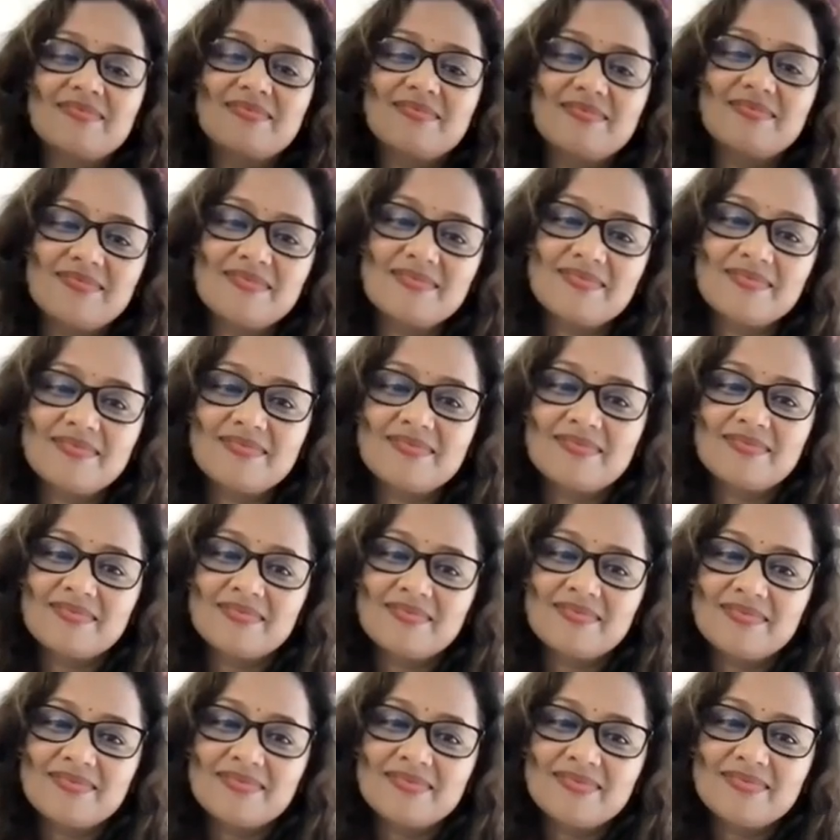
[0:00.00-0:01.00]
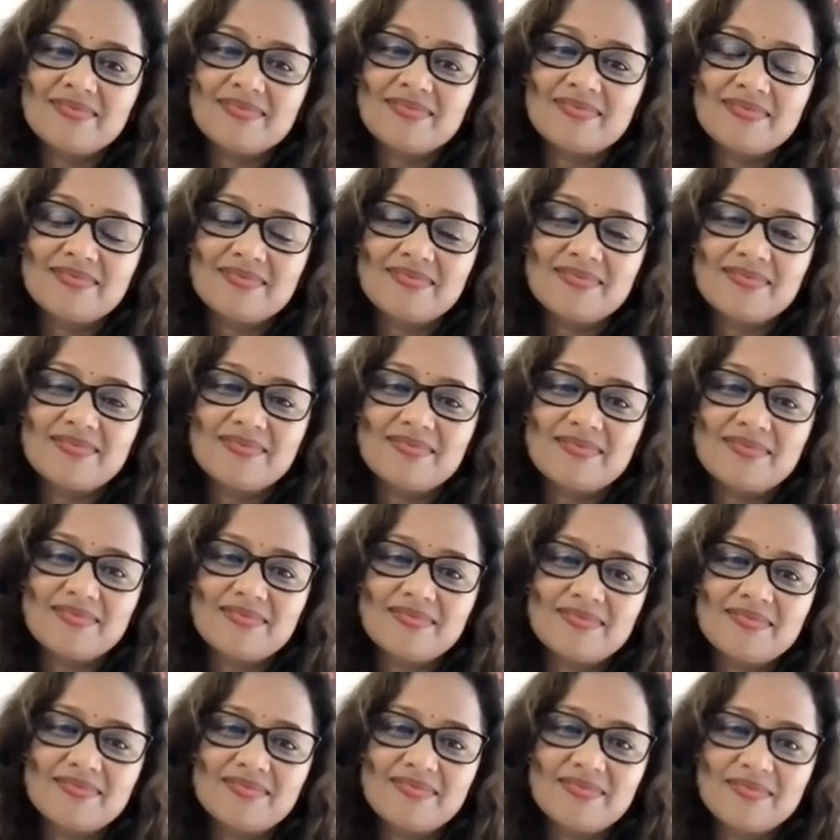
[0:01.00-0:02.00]

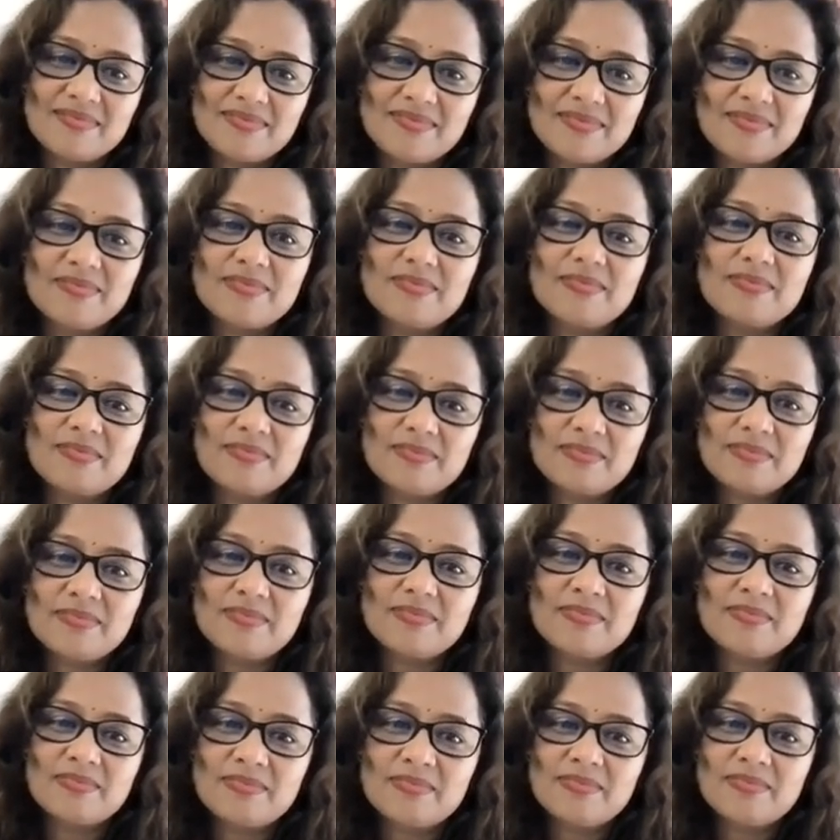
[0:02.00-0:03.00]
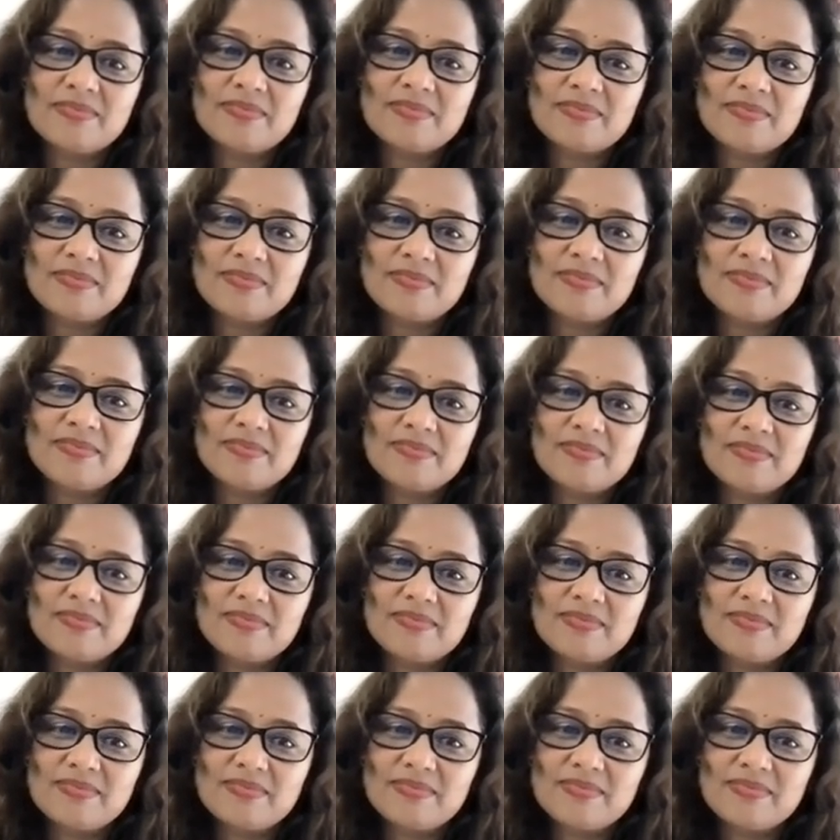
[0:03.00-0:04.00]

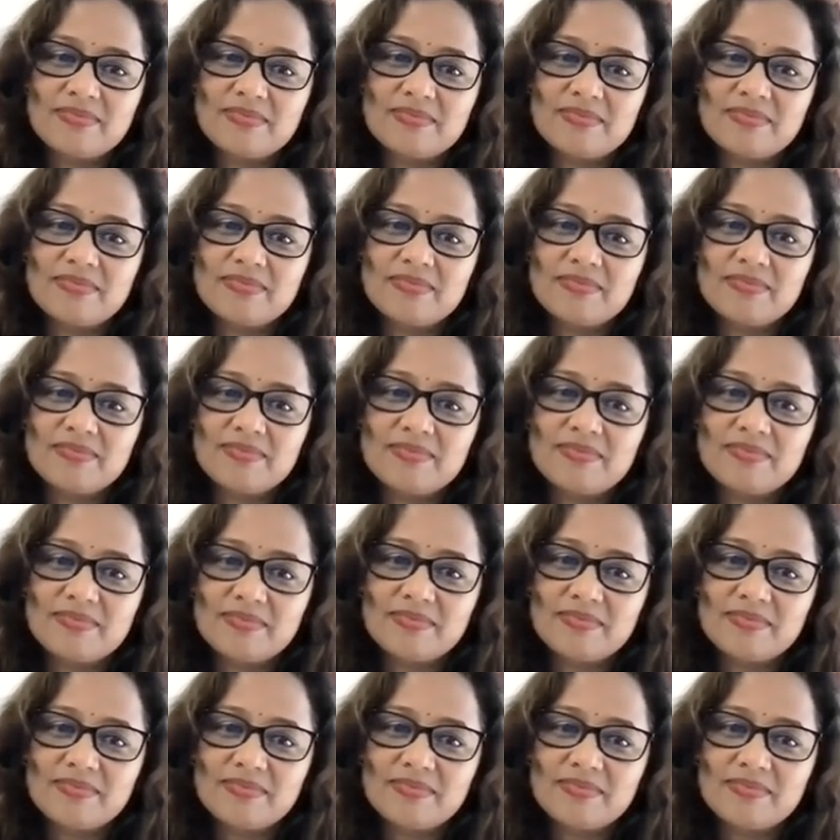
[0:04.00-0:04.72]
[no speech]